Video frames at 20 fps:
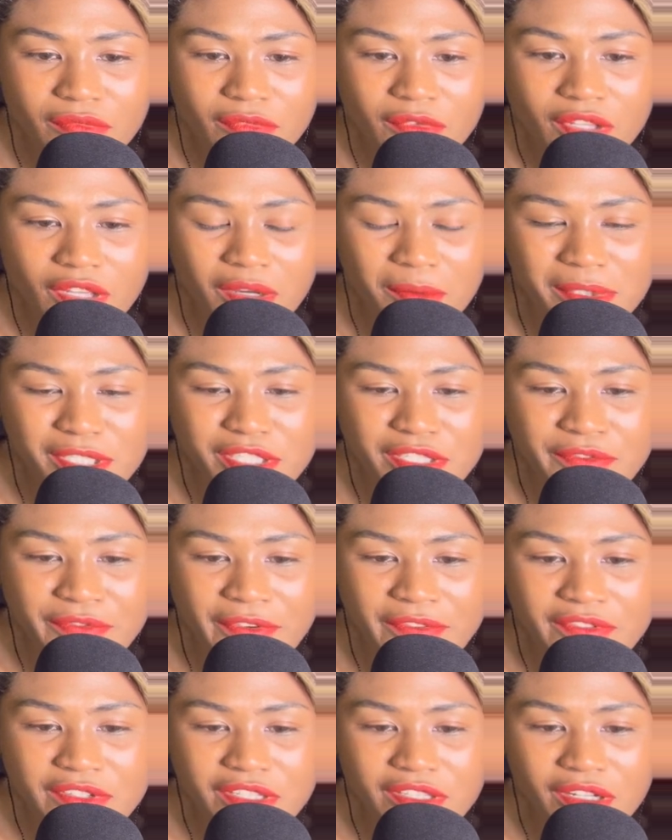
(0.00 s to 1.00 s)
How much is
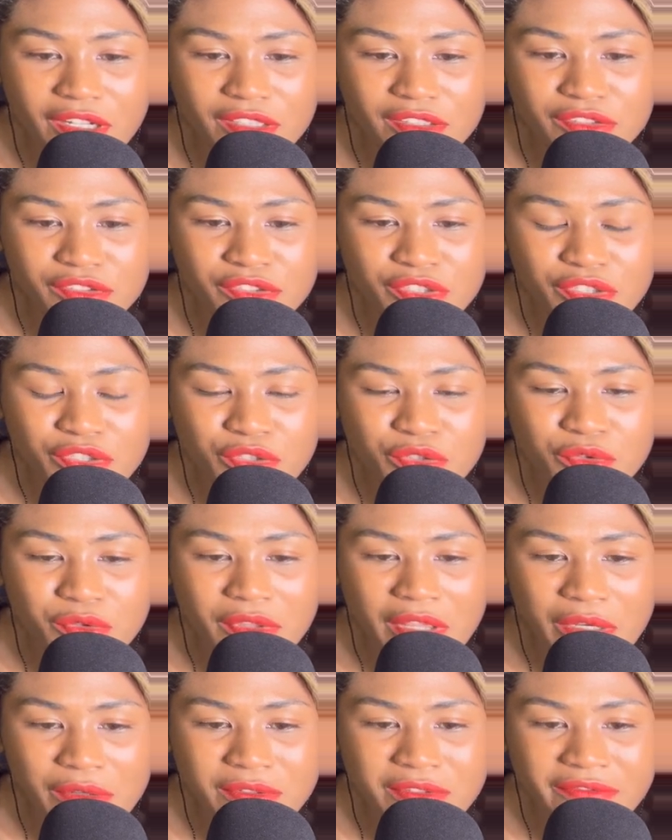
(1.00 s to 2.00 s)
$50? It's
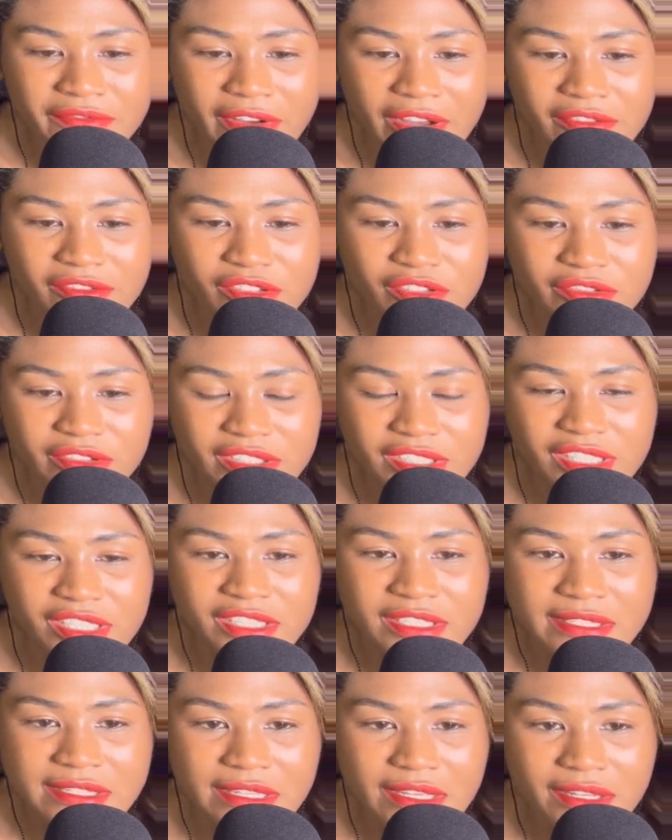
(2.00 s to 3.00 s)
2,500,
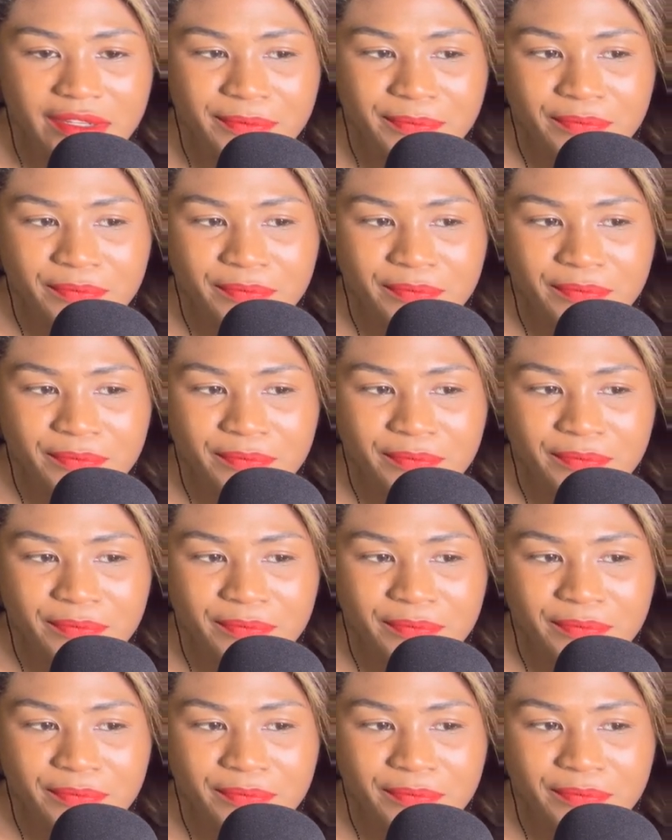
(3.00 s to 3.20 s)
let's say.